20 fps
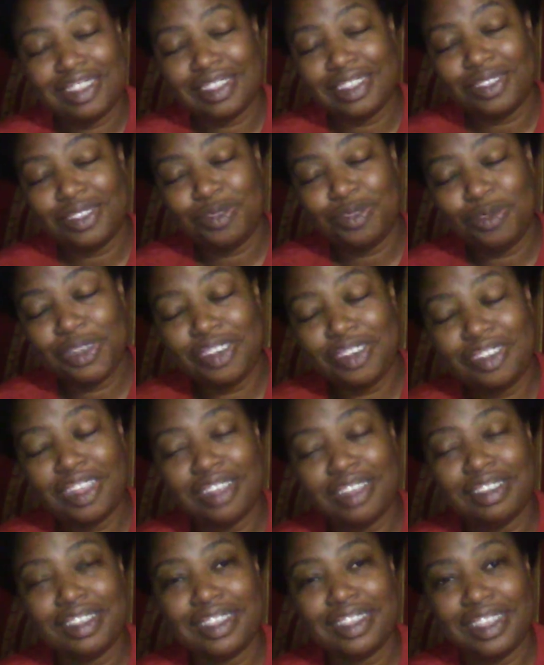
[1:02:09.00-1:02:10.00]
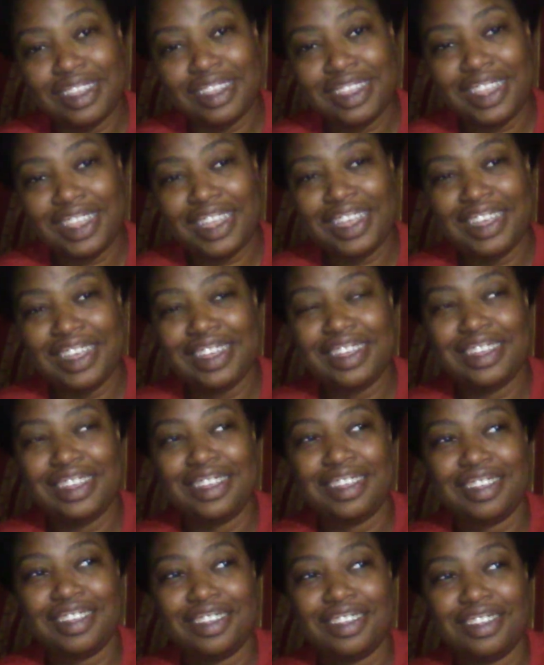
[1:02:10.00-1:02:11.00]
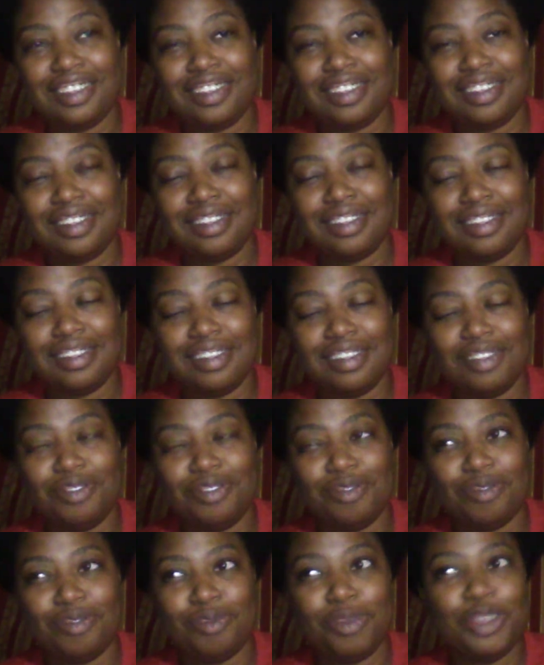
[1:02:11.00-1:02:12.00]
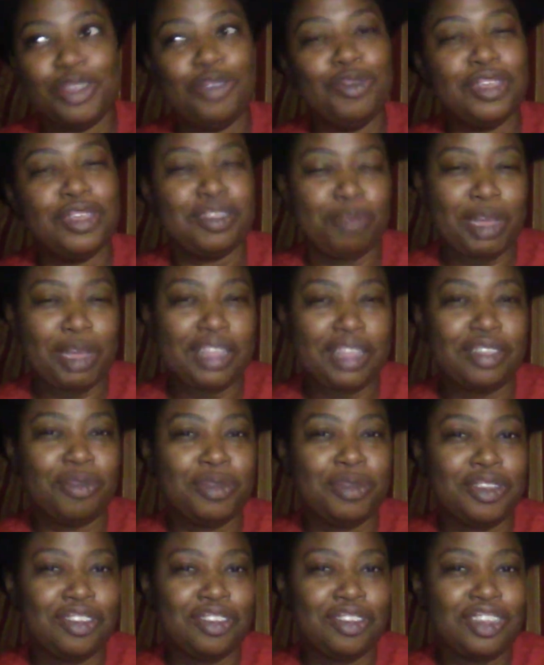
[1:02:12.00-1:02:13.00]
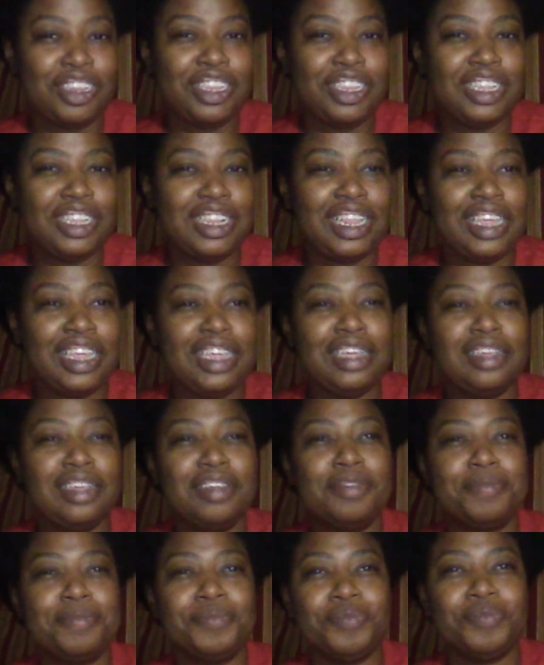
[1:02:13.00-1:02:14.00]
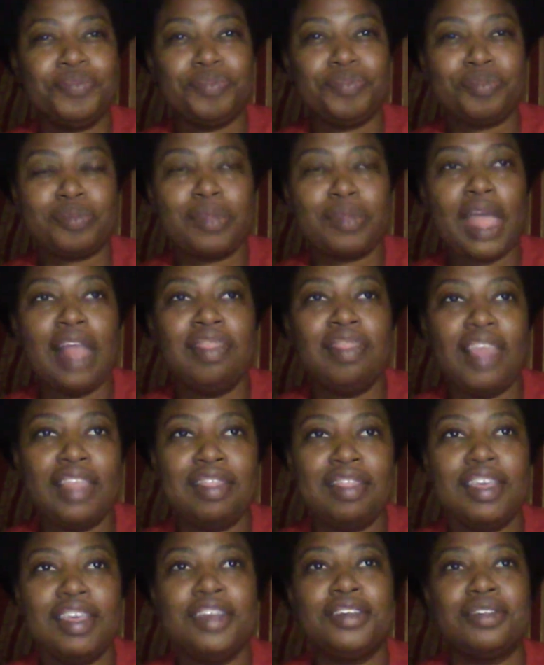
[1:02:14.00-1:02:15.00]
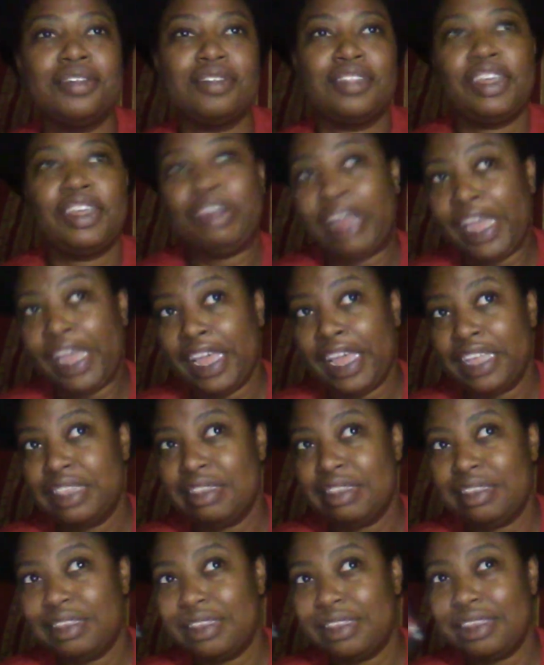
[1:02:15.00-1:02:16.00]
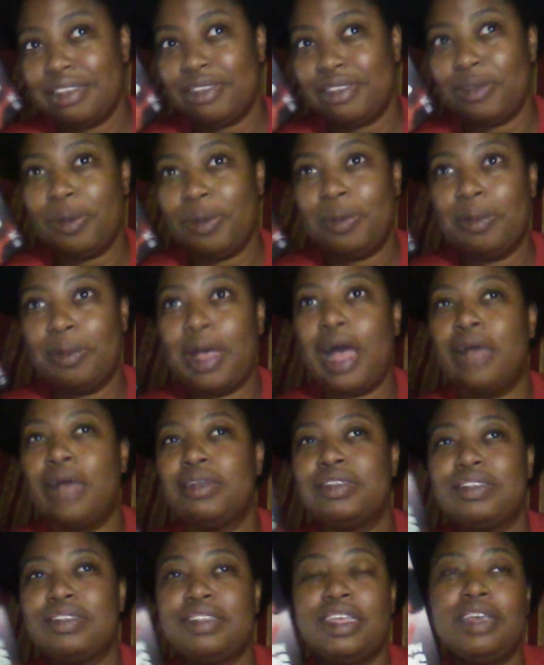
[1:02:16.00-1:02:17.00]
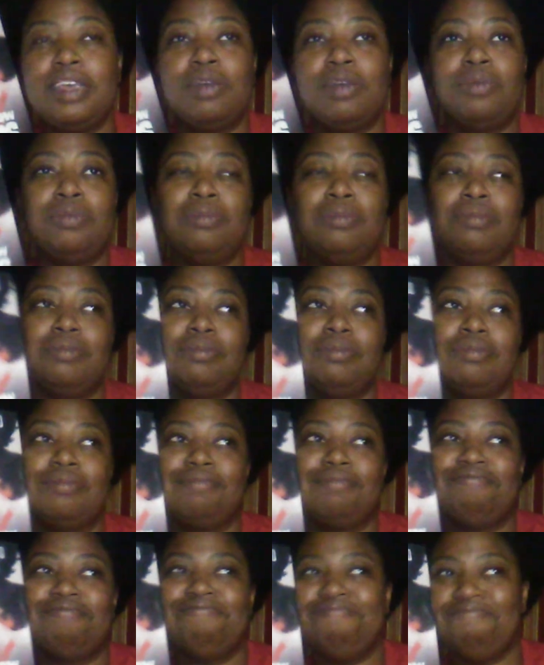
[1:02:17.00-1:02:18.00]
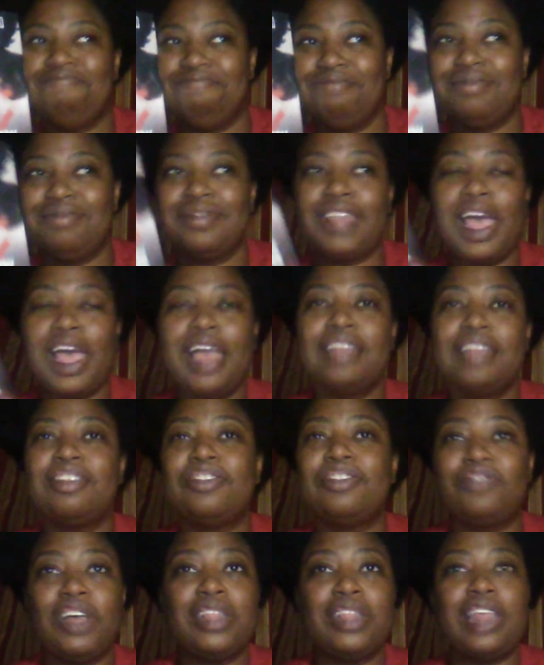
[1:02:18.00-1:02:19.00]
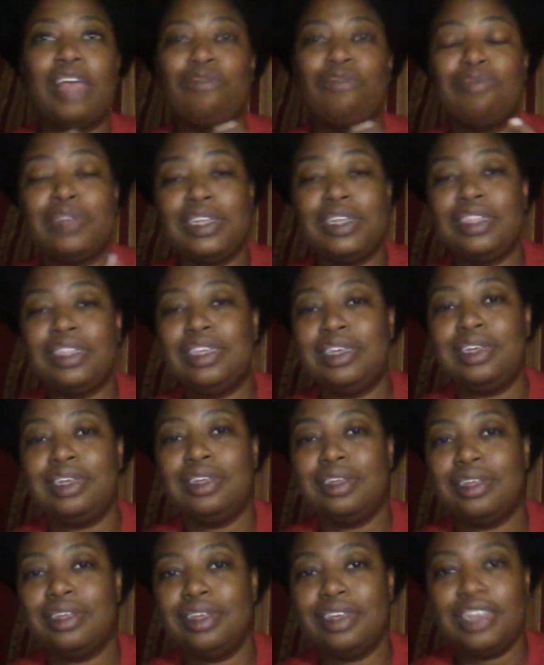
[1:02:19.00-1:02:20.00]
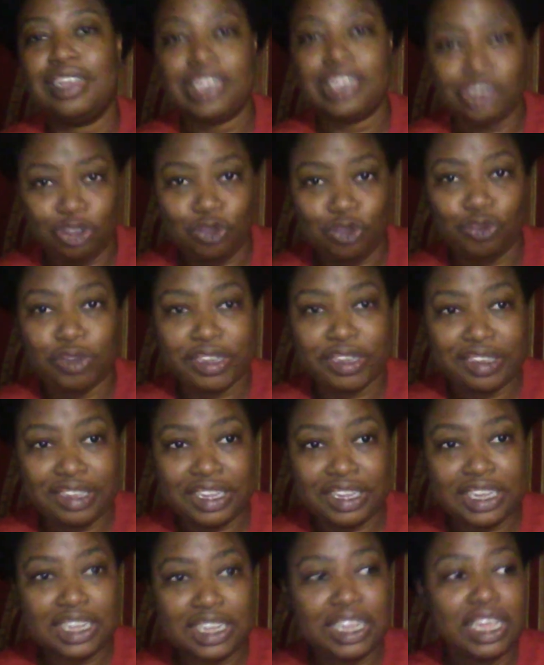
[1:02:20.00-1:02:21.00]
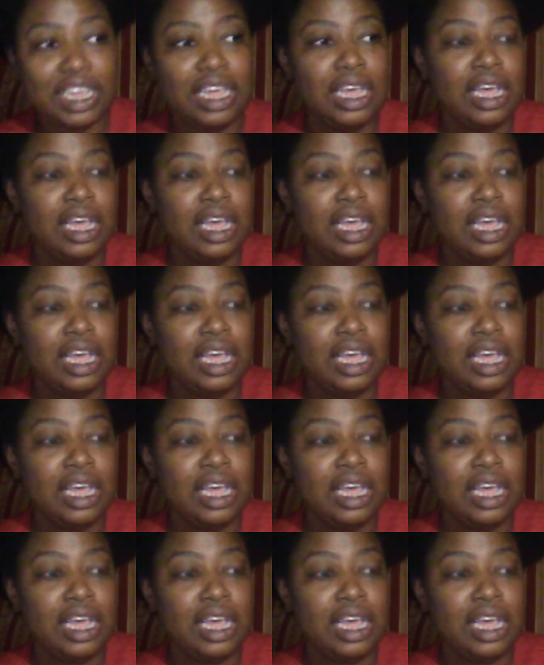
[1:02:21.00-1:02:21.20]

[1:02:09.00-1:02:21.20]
this witch doesn't look like what you expect a witch to look like. And then there's their hands. So I was just like, oh. I just found that really interesting.